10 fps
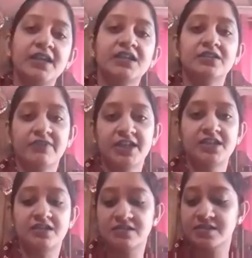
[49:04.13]

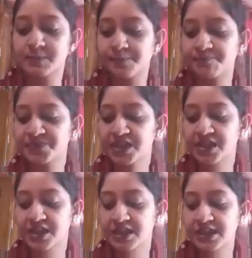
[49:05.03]
convenience.
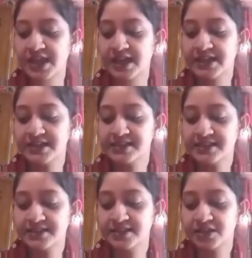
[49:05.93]
He had
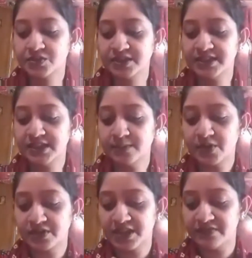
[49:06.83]
hesitated a good deal
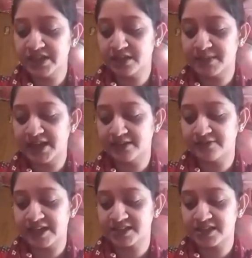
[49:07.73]
about giving the man a
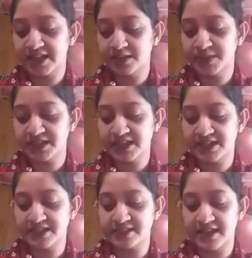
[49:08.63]
flashlight, but he
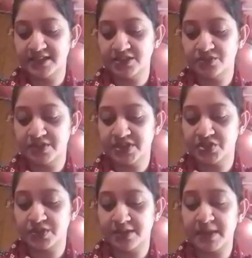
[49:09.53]
had decided to give
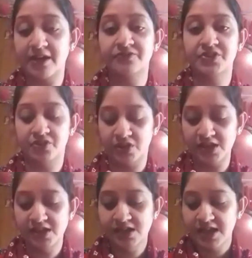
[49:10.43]
it to him after all.
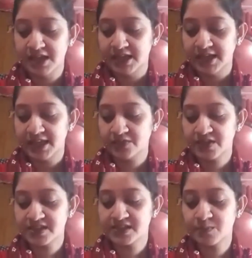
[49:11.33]
It
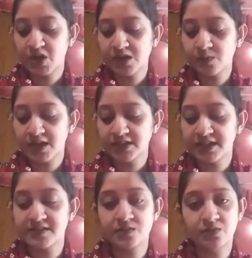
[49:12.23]
was a small one,
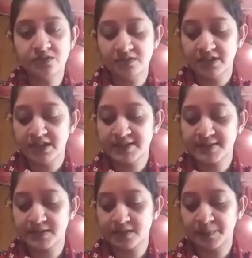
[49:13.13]

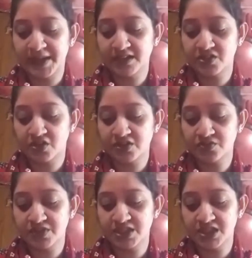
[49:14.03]
his pen
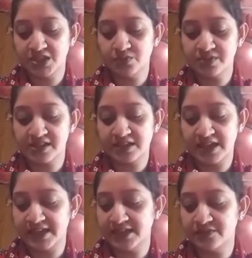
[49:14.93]
torch, which he used at
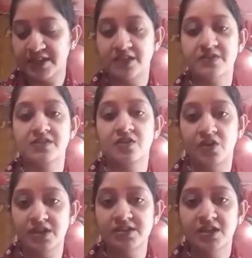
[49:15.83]
night when he was
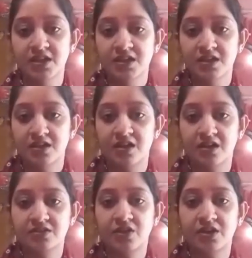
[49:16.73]
called
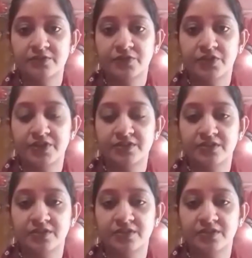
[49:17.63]
for